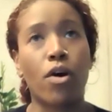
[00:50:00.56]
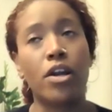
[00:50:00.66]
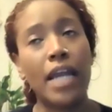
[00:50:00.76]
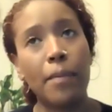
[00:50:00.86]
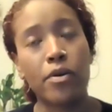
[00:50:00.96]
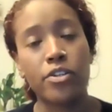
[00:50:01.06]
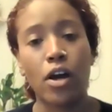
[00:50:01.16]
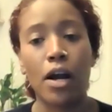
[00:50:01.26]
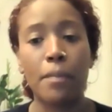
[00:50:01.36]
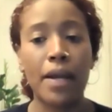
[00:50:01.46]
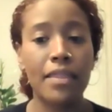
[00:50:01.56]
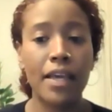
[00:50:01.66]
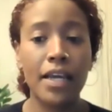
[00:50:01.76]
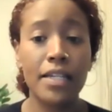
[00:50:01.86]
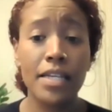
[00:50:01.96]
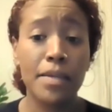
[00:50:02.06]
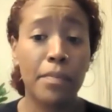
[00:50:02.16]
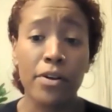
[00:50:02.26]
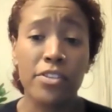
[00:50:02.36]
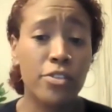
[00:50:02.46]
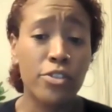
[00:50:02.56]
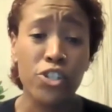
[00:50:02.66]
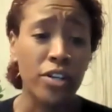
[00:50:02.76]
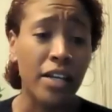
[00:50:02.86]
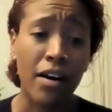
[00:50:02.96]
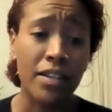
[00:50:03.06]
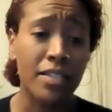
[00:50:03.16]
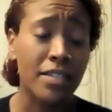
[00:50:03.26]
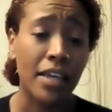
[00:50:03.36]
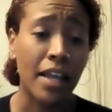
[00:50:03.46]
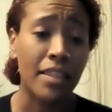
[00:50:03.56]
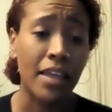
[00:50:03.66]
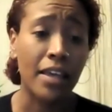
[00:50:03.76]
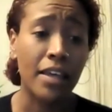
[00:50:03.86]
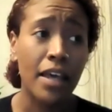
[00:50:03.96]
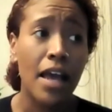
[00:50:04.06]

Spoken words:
our neighbors are. But I think it's a personal journey, honestly. And I think,